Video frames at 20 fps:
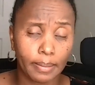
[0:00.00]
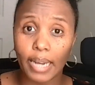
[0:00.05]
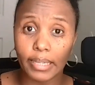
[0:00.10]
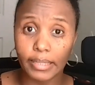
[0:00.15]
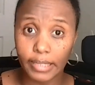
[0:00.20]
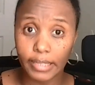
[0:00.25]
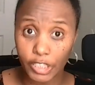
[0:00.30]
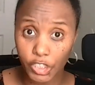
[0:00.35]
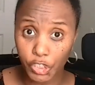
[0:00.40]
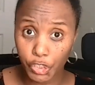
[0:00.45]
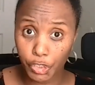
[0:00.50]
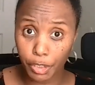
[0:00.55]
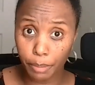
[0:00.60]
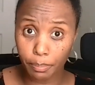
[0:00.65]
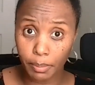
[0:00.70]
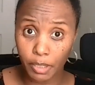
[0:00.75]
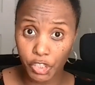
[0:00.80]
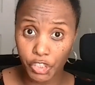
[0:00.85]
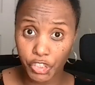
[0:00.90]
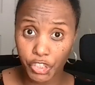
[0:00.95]
A
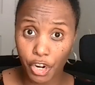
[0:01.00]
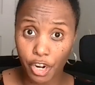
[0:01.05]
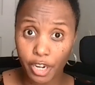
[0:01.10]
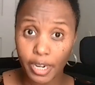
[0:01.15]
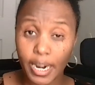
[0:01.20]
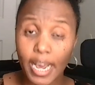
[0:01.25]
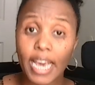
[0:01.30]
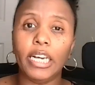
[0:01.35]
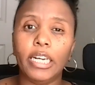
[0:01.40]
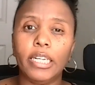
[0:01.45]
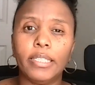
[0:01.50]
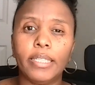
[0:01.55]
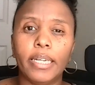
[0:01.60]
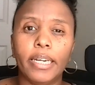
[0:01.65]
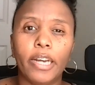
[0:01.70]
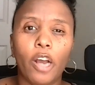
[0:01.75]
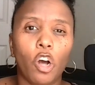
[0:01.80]
distribution isn't